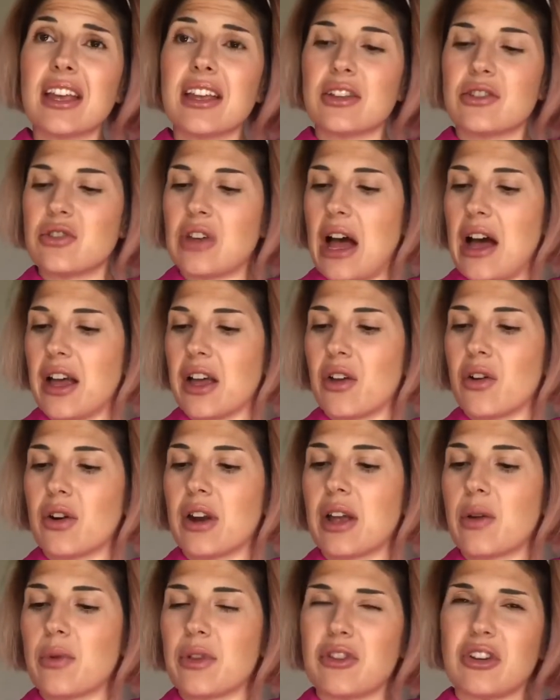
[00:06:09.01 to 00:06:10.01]
It's
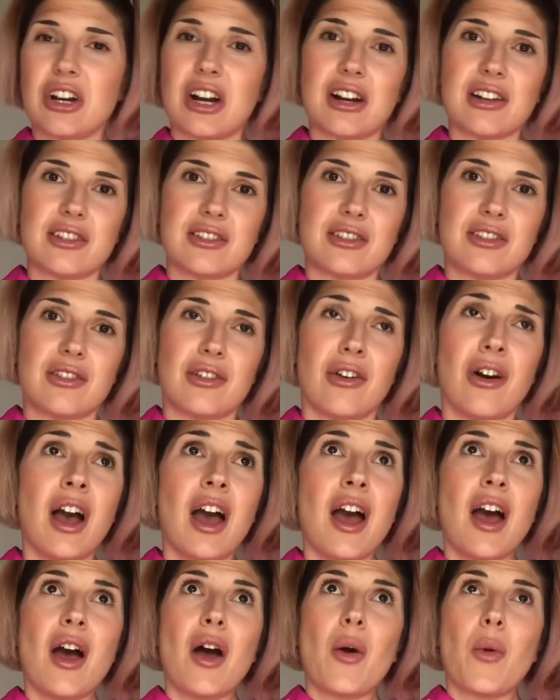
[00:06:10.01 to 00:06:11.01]
iconic with regards to
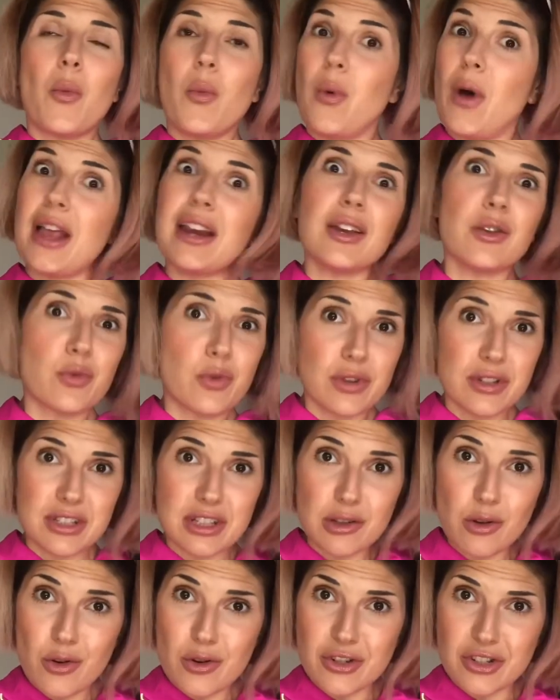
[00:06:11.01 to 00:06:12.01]
when it
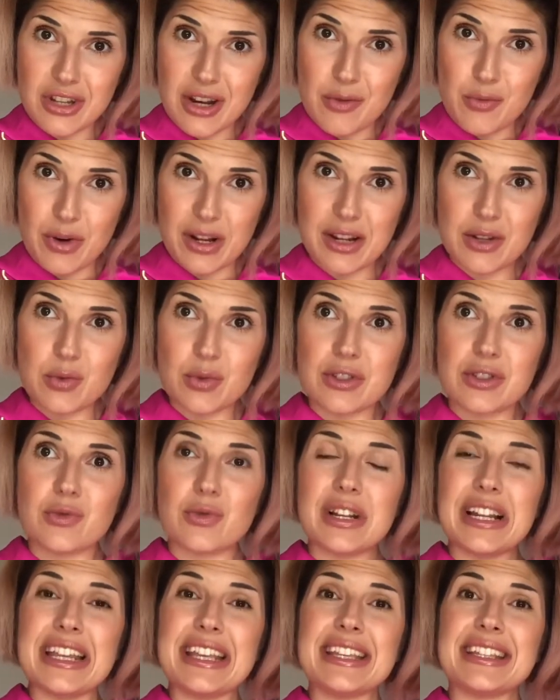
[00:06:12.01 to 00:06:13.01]
was launched and when it was
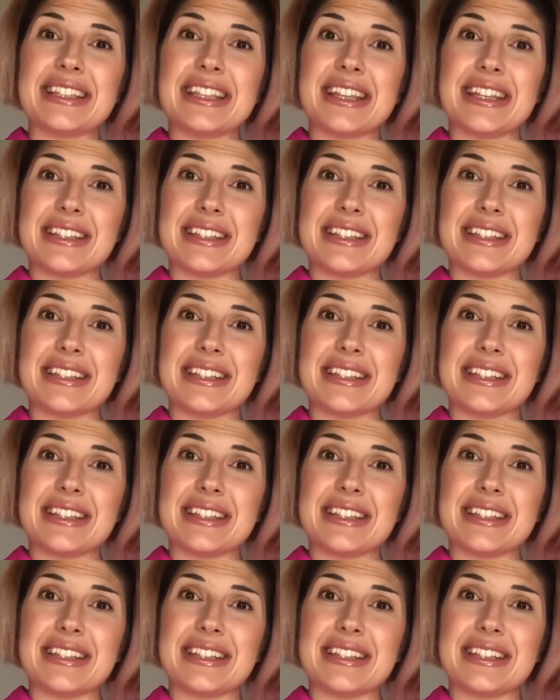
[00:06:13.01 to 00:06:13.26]
released.